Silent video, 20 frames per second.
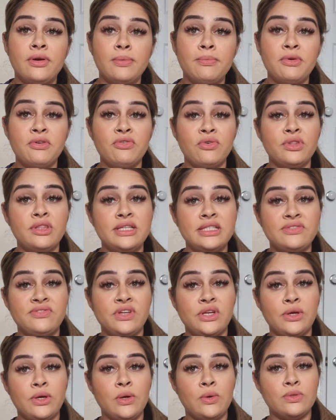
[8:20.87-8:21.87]
before this
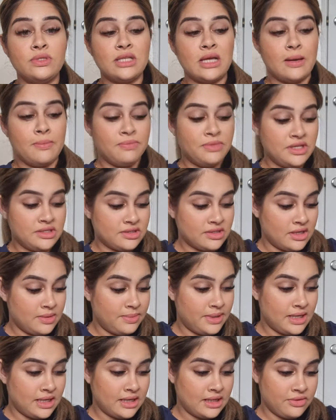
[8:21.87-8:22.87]
video goes up, there's going to
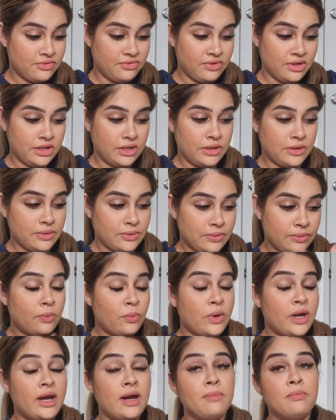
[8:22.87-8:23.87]
be another video
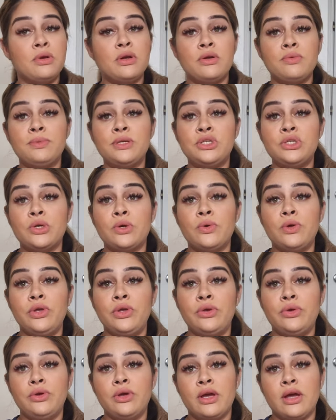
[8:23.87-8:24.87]
where I'm going to be showing
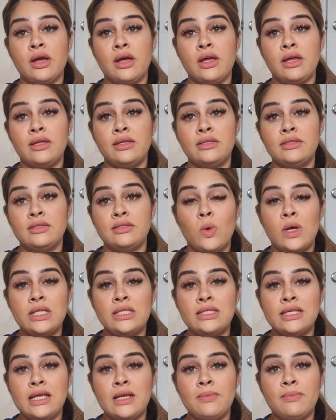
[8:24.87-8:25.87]
you guys what's
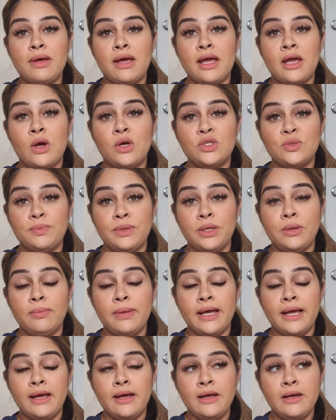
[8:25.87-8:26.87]
in my hospital
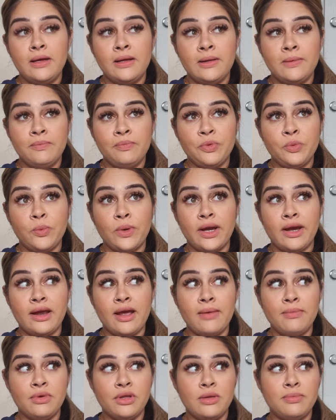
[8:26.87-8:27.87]
bag where
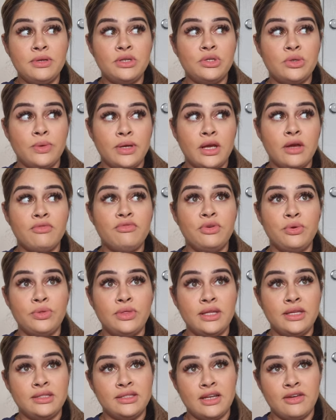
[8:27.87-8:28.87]
I'm going to be showing a few
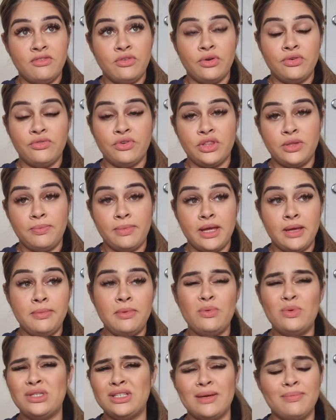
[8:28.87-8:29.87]
things that I've got for the baby,
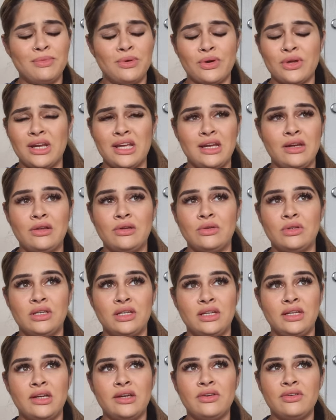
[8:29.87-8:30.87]
which I'm not going to include
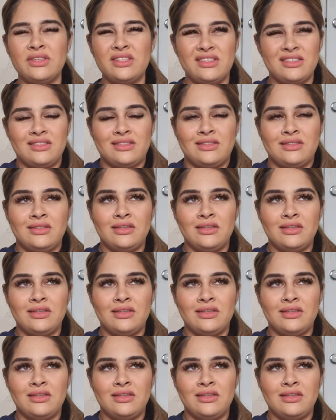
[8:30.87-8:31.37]
in here because just